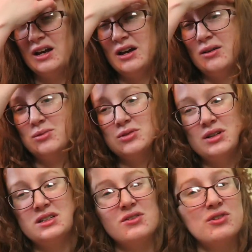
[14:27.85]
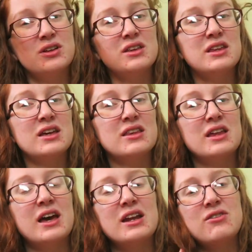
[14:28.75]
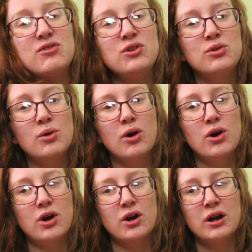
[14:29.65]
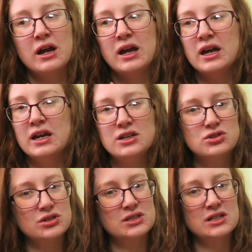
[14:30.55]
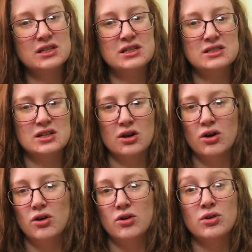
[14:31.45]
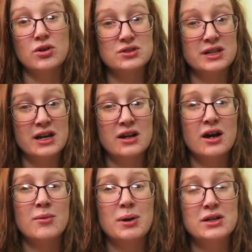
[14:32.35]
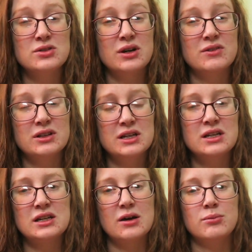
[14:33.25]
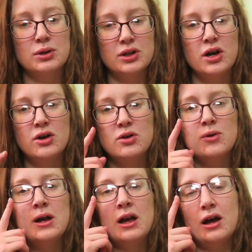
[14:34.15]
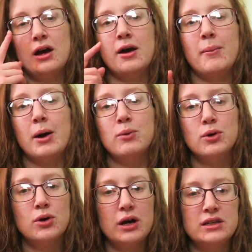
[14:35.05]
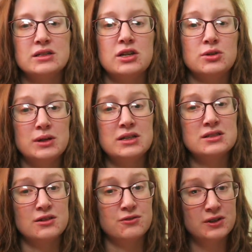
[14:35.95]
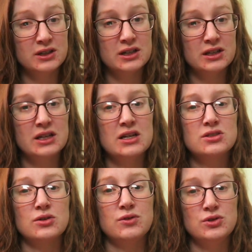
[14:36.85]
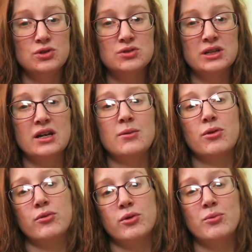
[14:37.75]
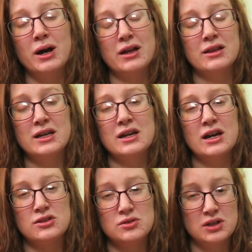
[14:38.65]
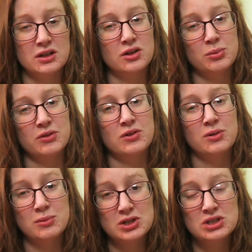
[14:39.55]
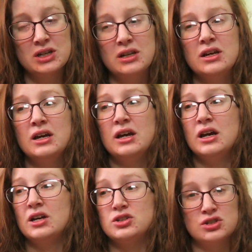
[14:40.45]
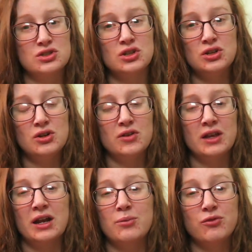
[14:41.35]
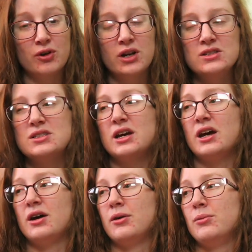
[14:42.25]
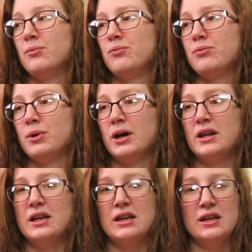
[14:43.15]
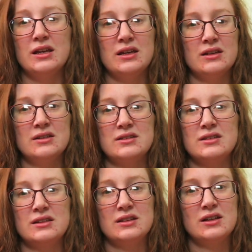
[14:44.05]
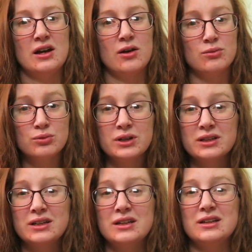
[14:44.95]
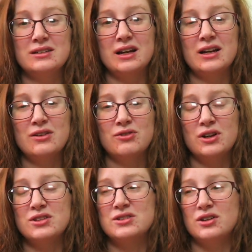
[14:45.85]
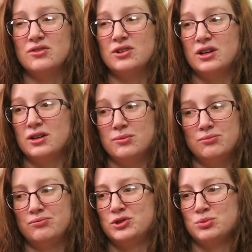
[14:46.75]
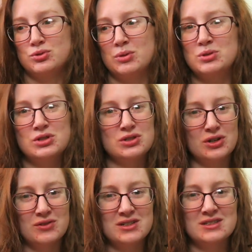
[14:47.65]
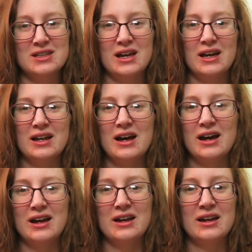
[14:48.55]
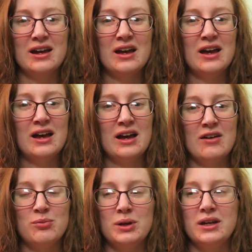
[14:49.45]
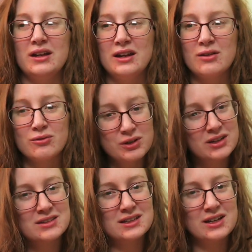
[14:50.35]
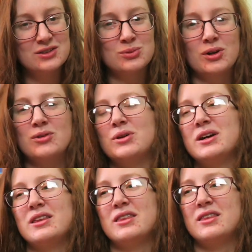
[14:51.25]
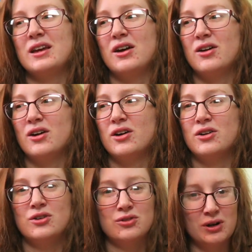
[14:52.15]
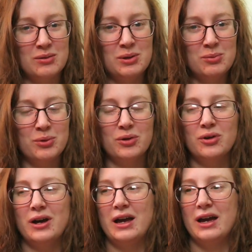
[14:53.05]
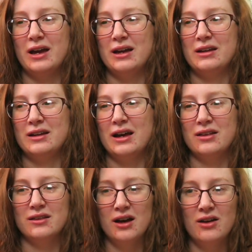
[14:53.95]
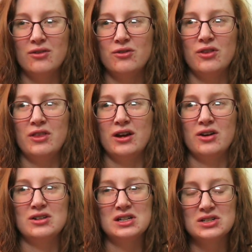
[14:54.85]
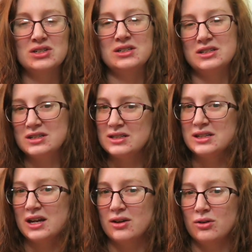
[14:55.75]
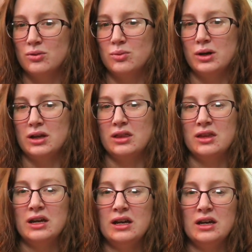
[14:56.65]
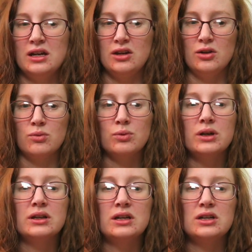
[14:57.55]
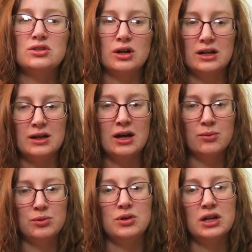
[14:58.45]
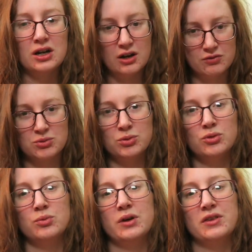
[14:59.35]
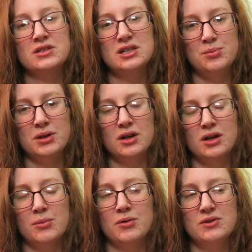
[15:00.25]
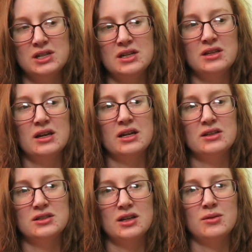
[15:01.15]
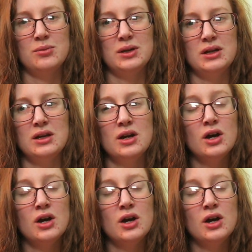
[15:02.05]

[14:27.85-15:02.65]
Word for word: Um, so I definitely think that if you are interested in this at all, go sign up. I do have a link down below. Um, I will go ahead and tell you it is an affiliate link, so if you do sign up through my link, I do get a little bit of commission, just so that you know that up front. Um, but it is a really exciting, fun uh, subscription service that I have been really excited to work with. They are great people, and I love their attention to detail with you know, really trying to help you get comfortable with steeping a cup of tea that is going to be